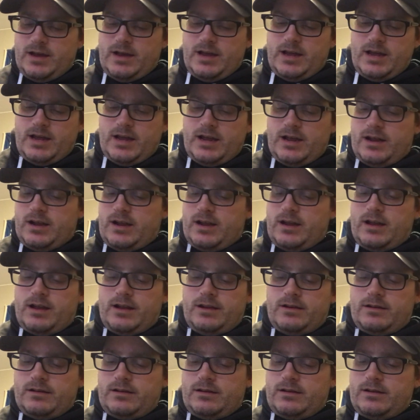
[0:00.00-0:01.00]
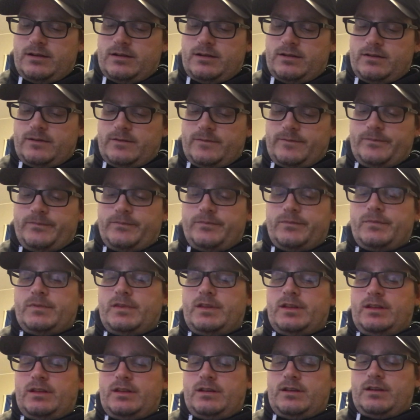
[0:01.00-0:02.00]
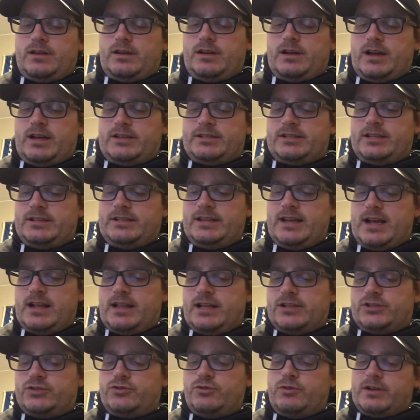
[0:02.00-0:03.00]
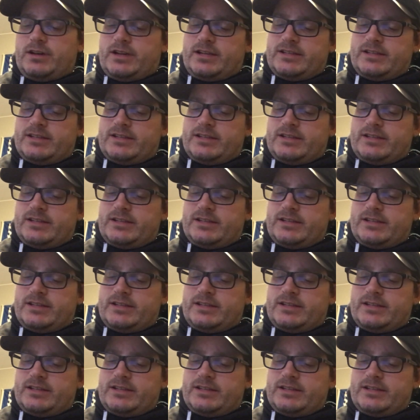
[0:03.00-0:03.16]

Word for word: And I said, yeah, let's do it.